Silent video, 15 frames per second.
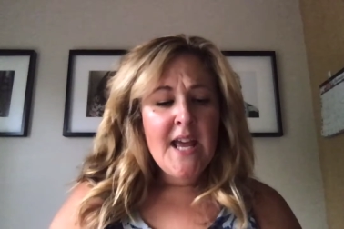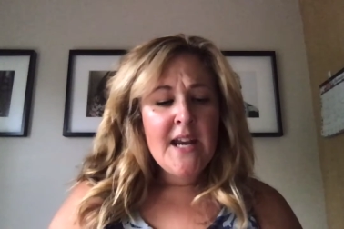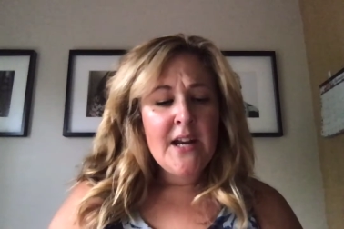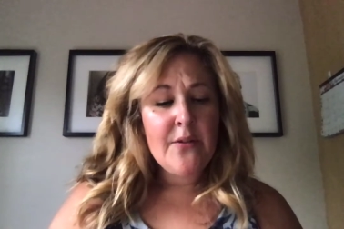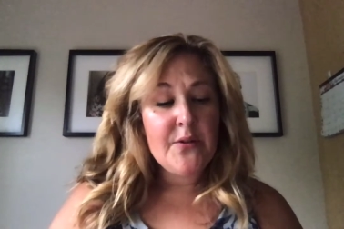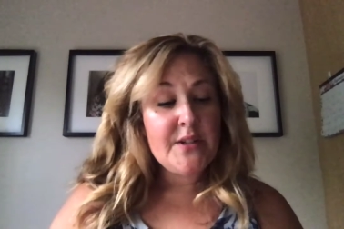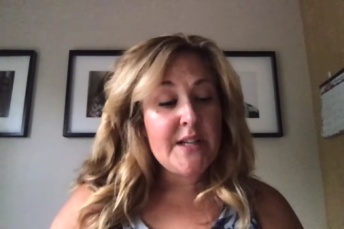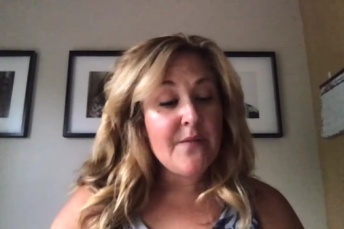Now
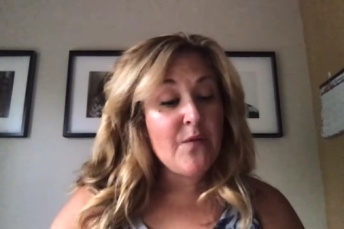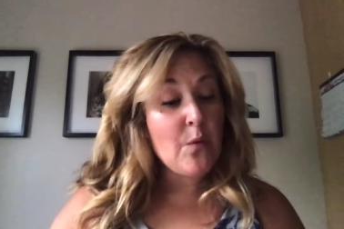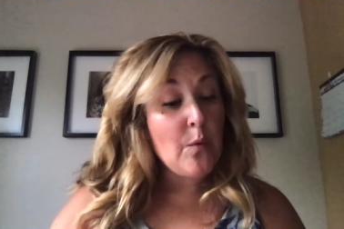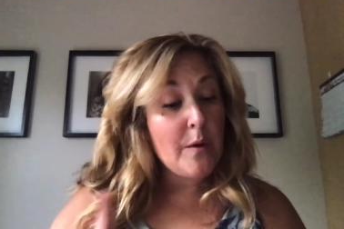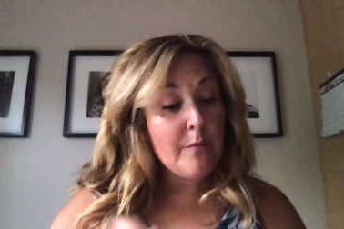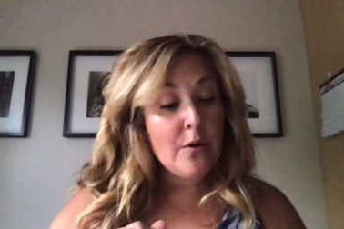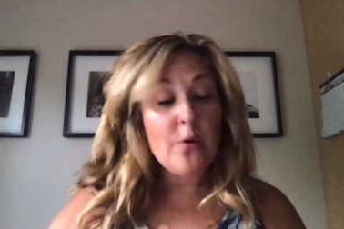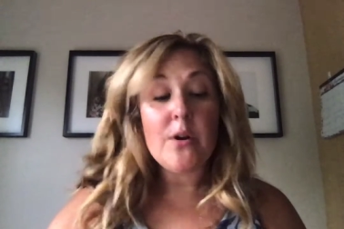there's time for
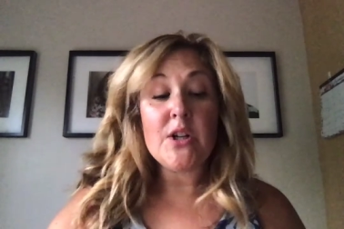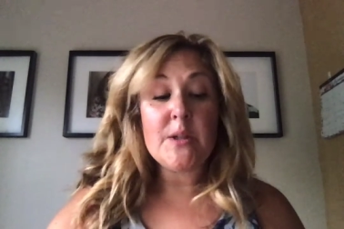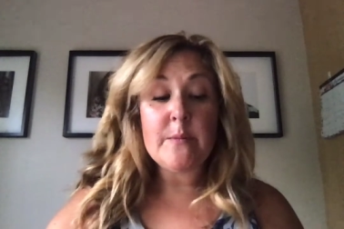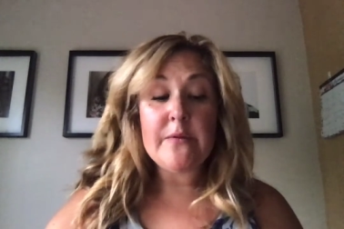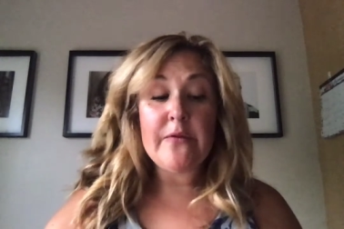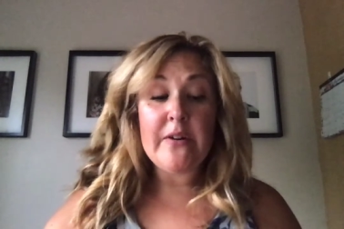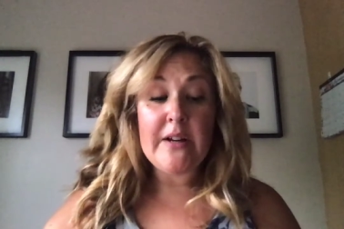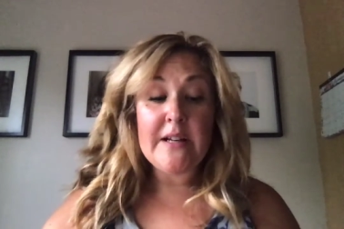one more question
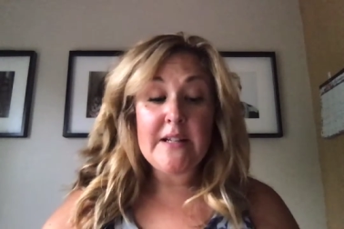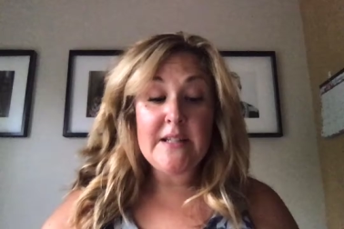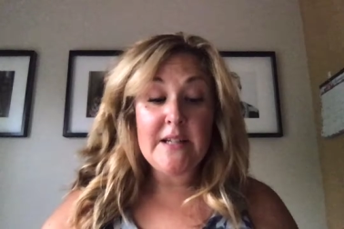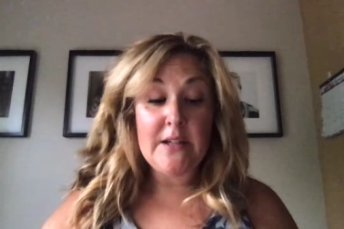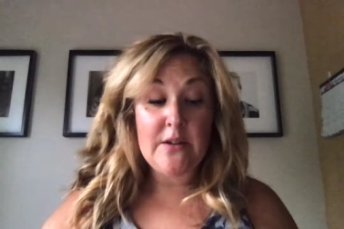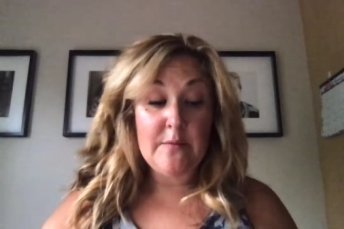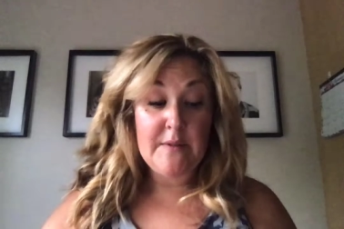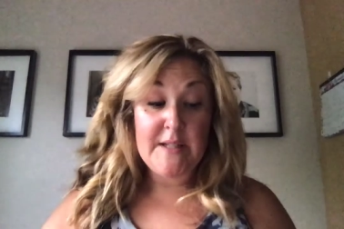before I
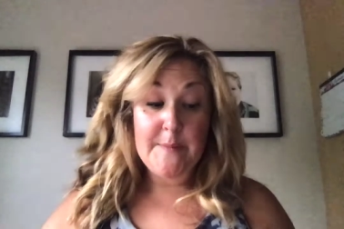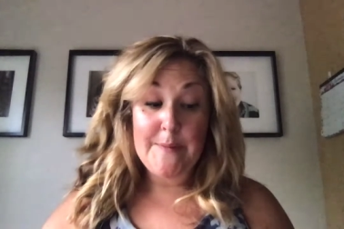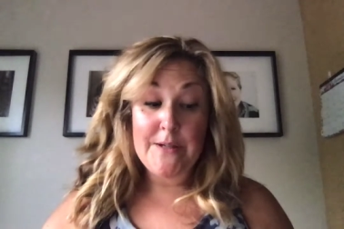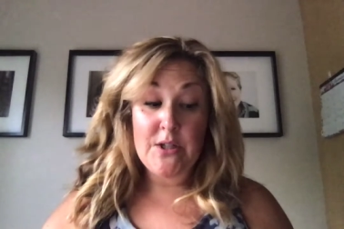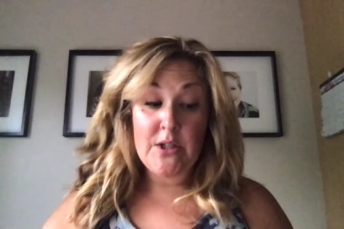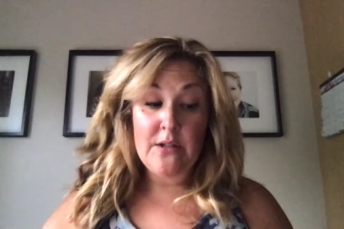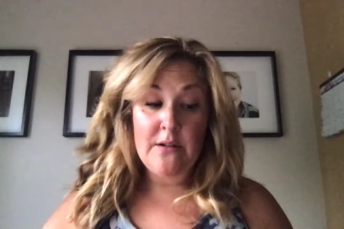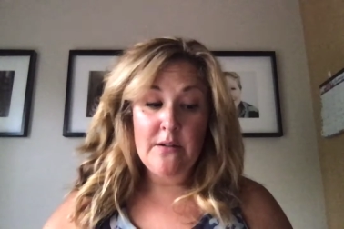continue. Ms.
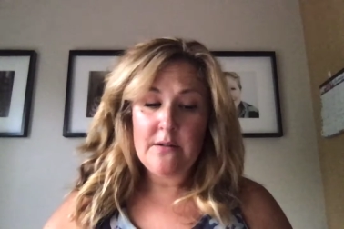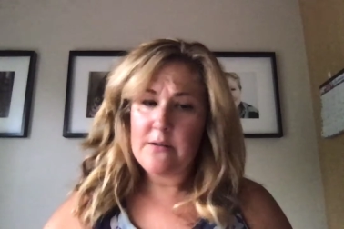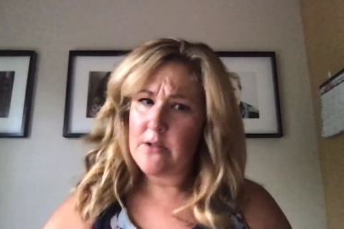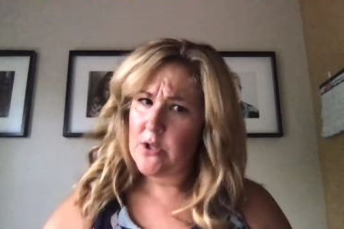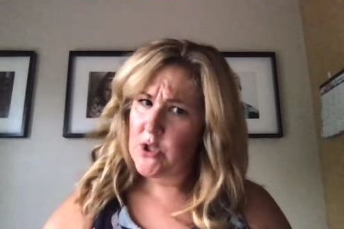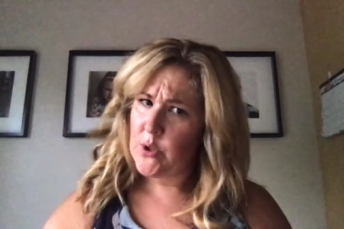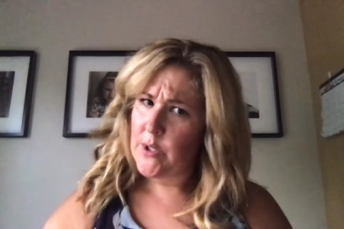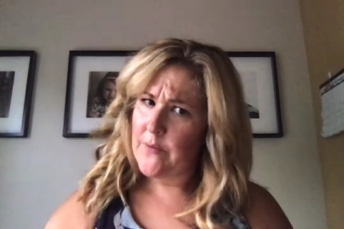Pidgeon,
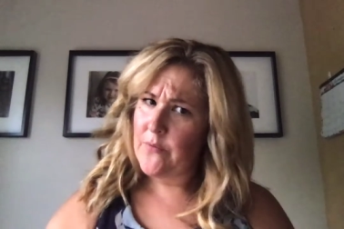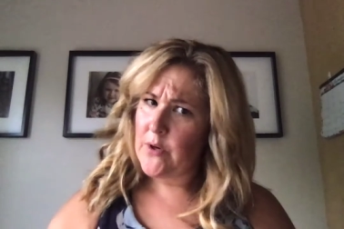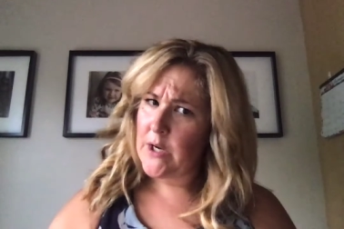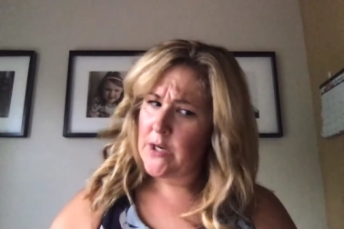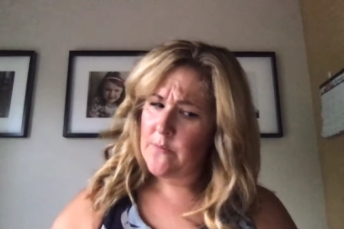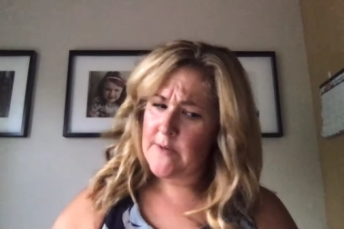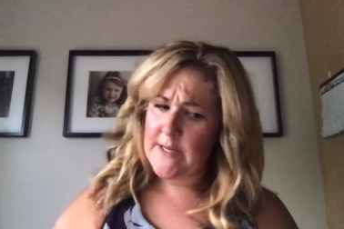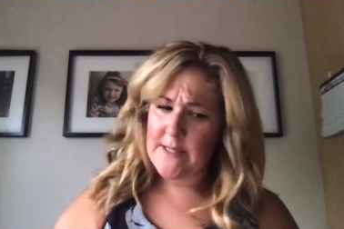did you have your
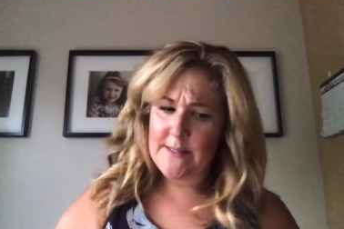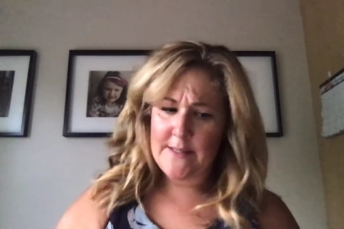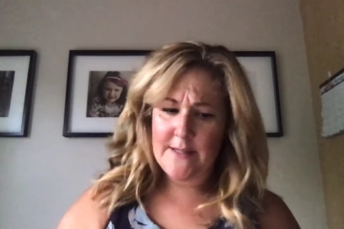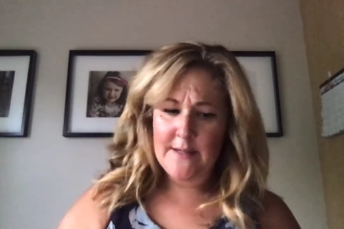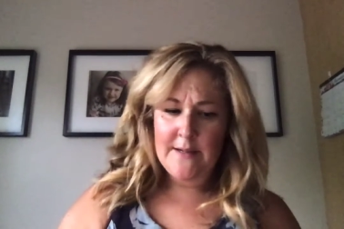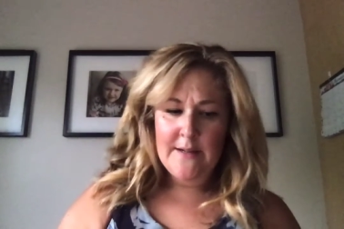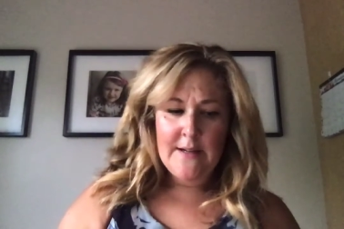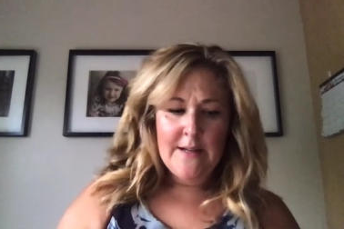hand raised?
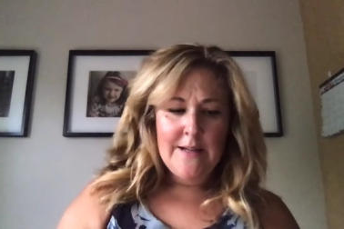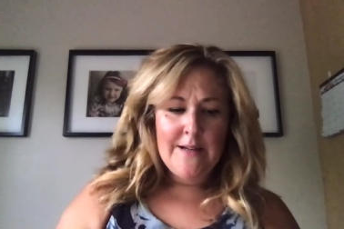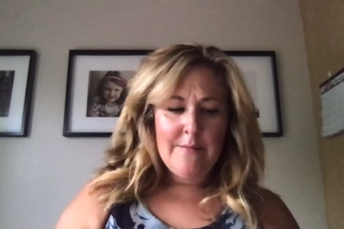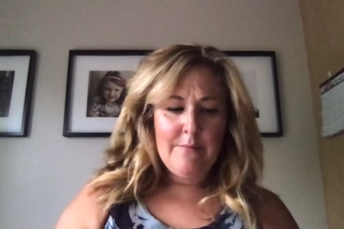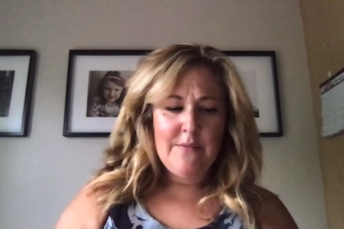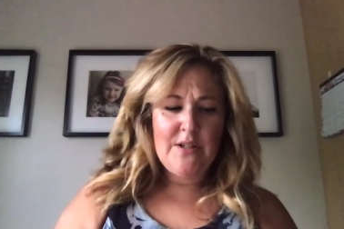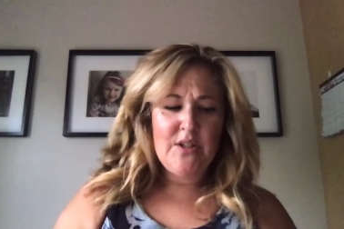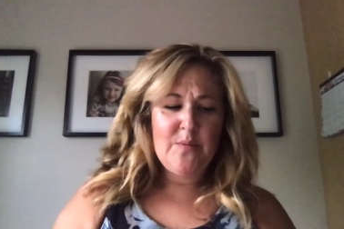
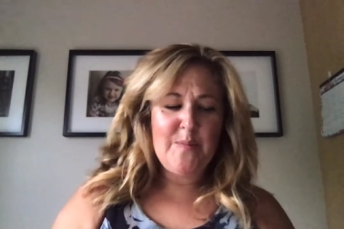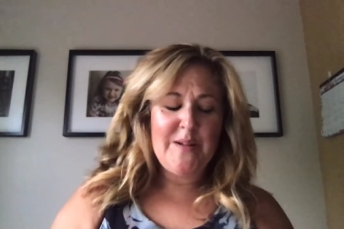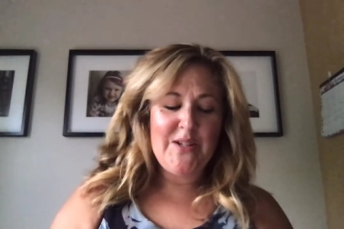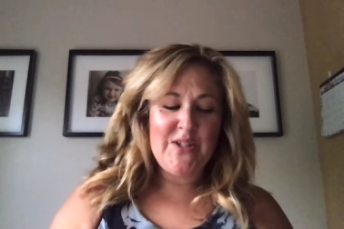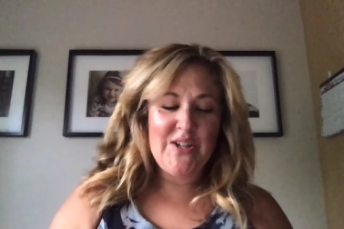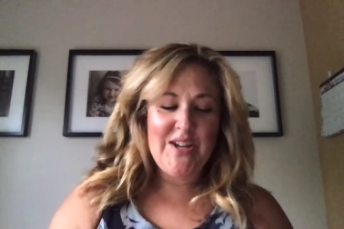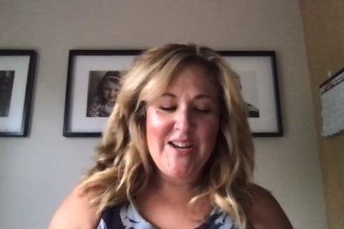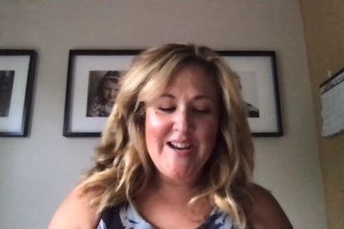Ms. Pidgeon